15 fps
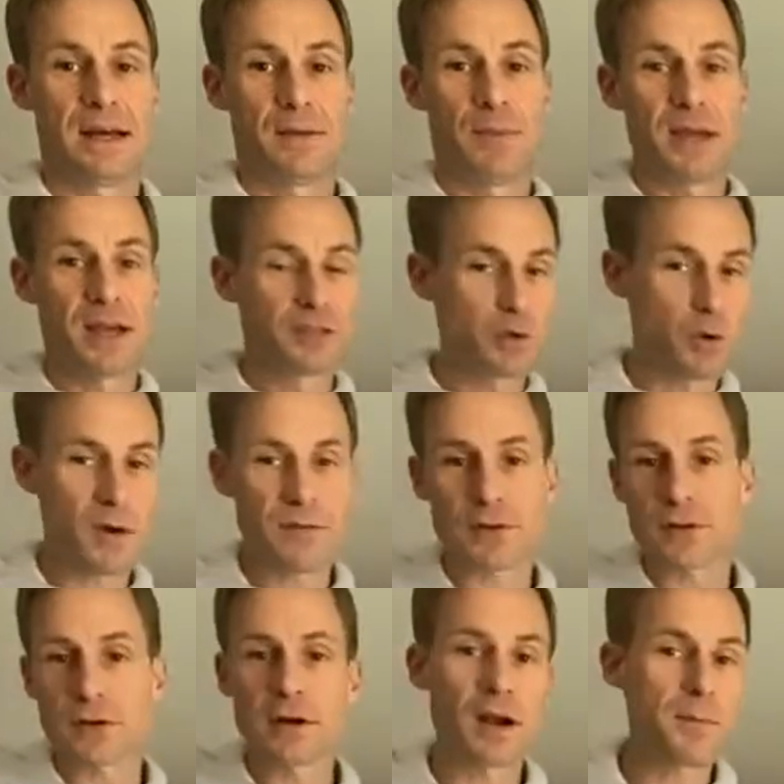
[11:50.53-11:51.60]
Because
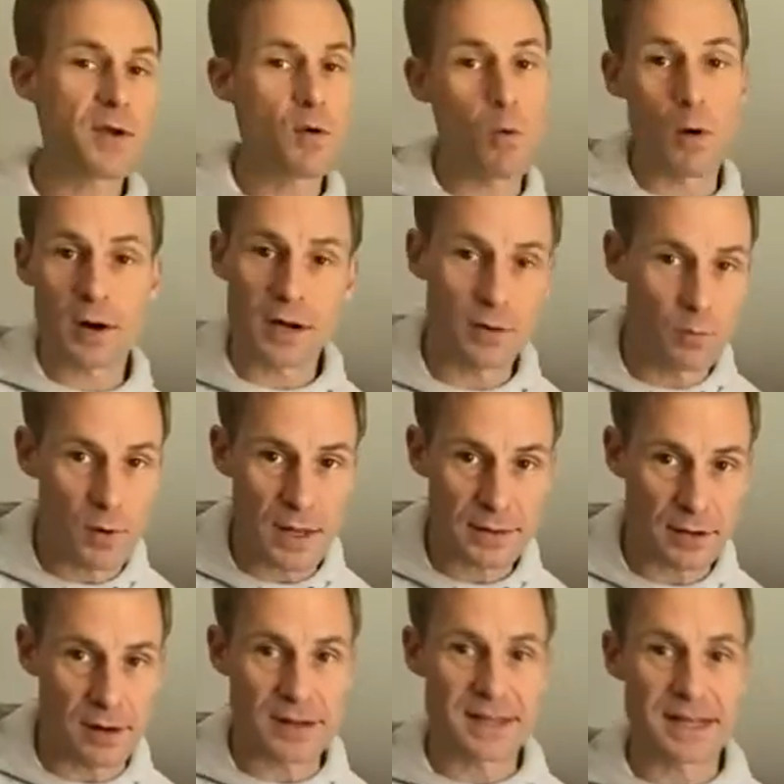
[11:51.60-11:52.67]
whoever they're going to be working
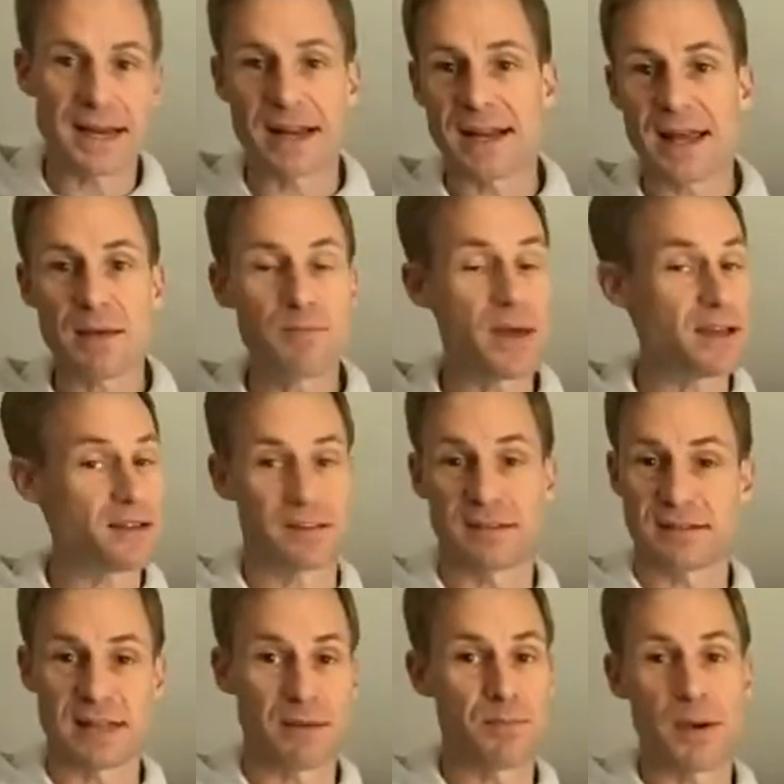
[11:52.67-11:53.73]
with on a day-to-day
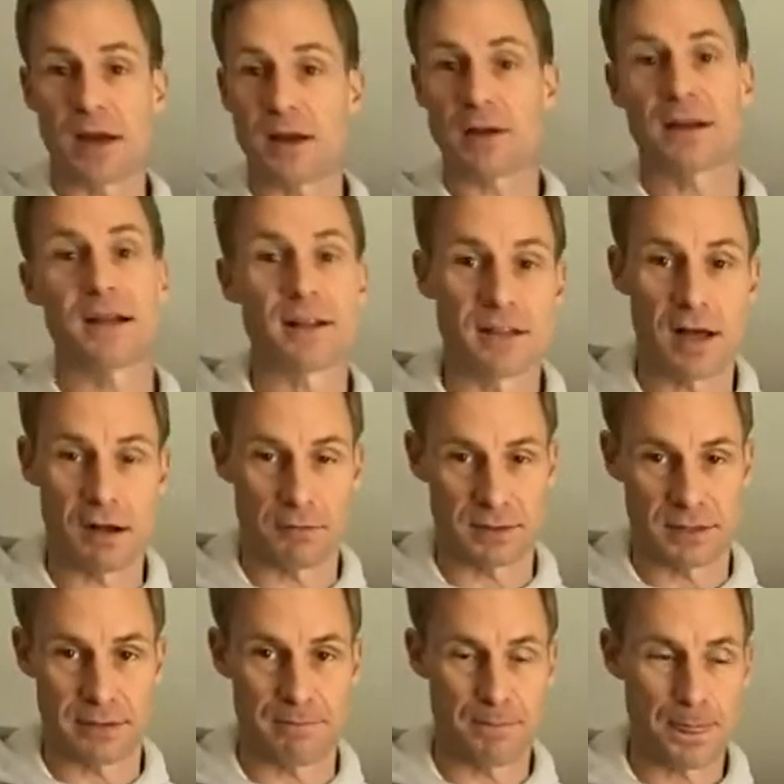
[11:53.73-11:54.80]
basis, they better get along
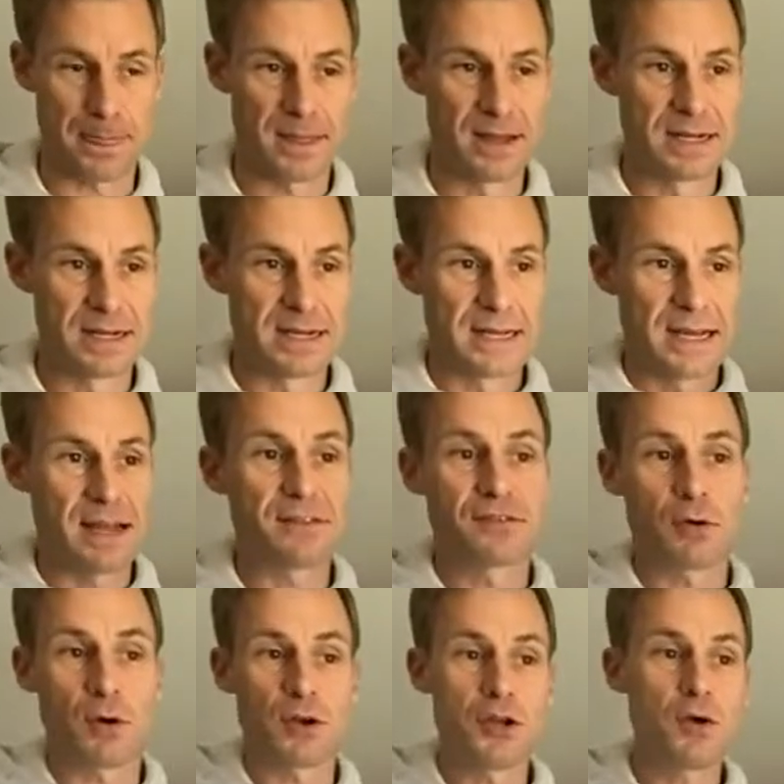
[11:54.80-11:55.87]
with them. And
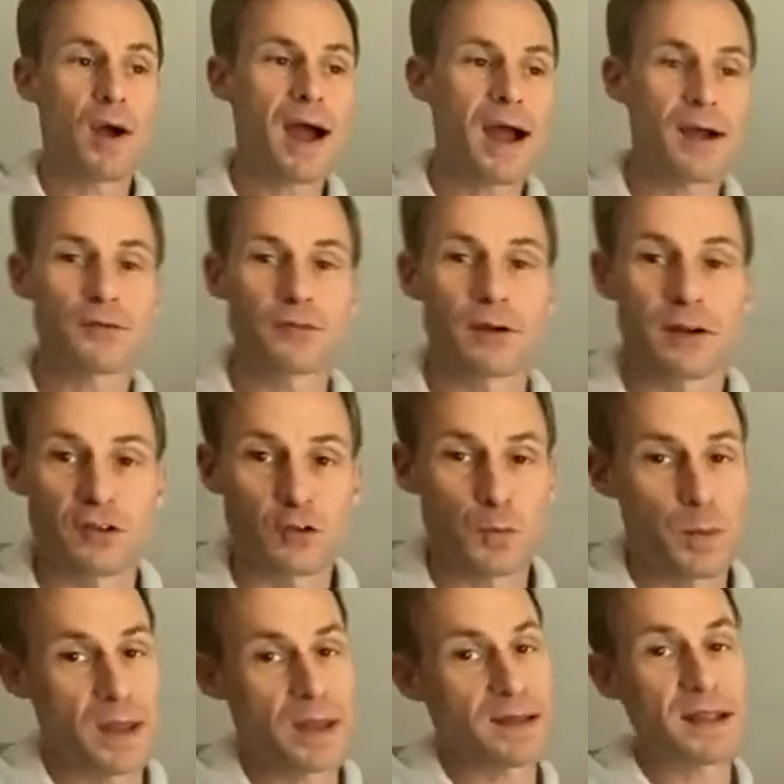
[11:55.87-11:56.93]
so a new hire is going to
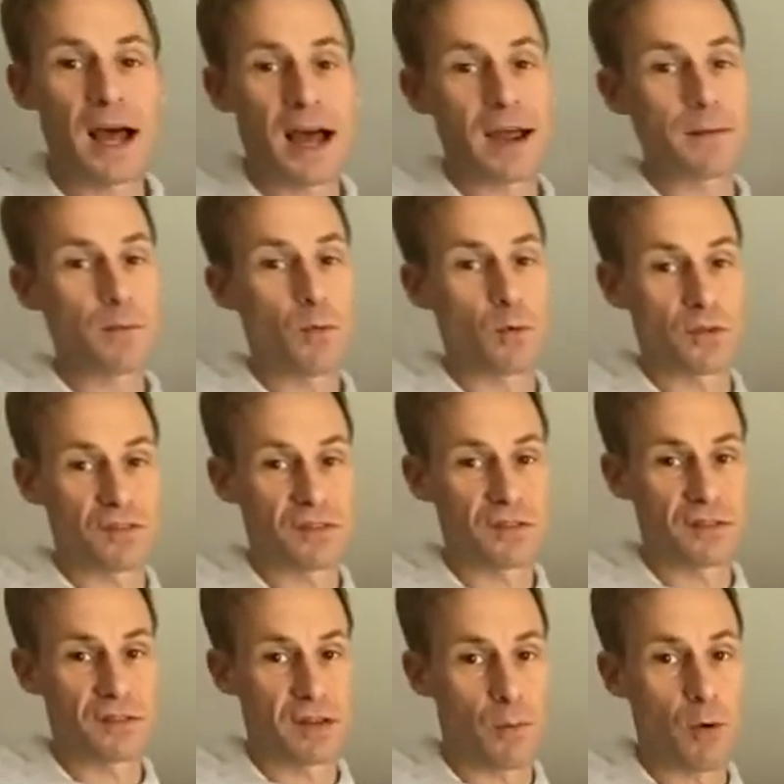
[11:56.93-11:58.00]
spend time with
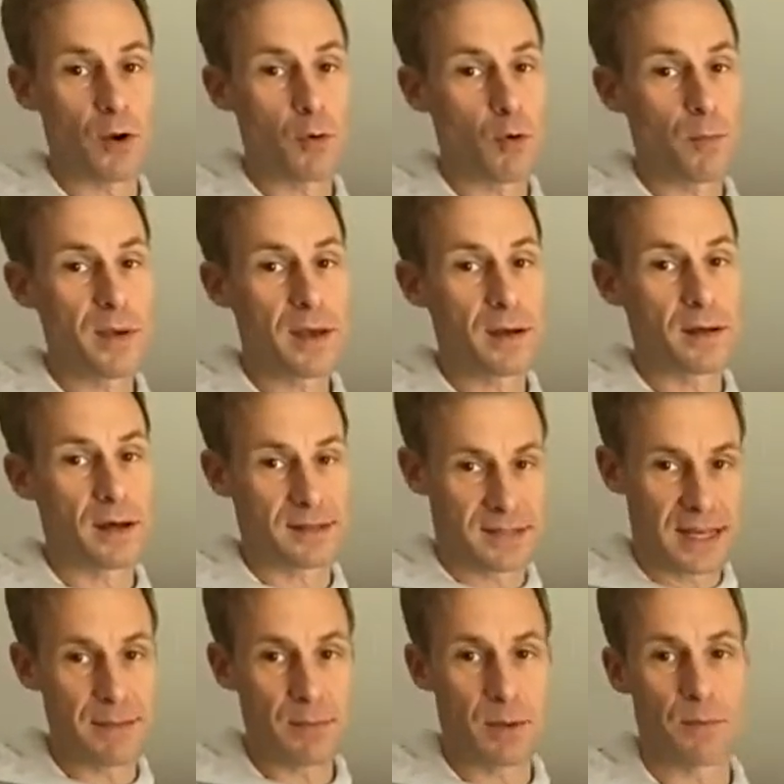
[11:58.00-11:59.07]
someone who will be a
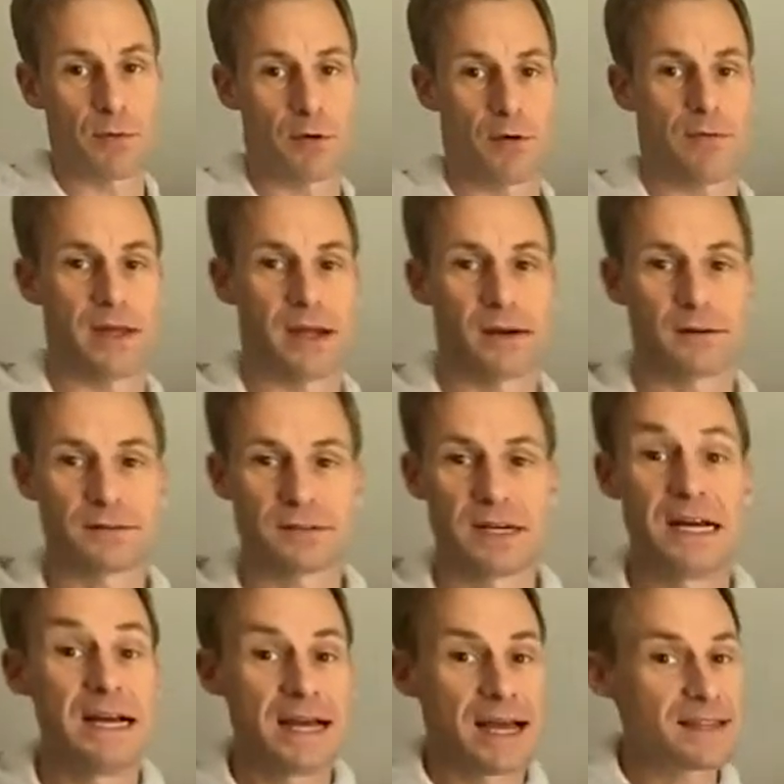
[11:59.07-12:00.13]
team member of theirs.
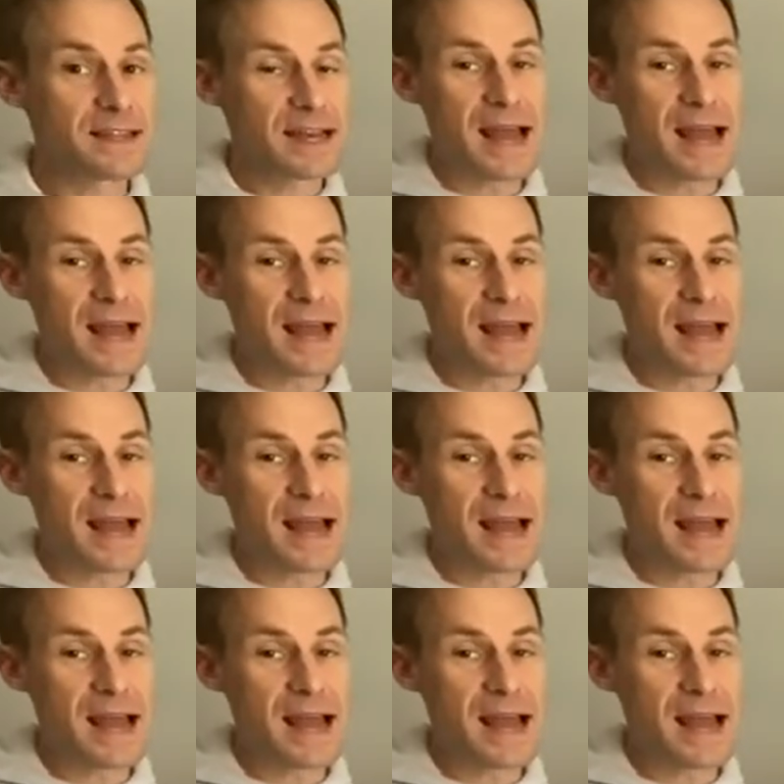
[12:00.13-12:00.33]
And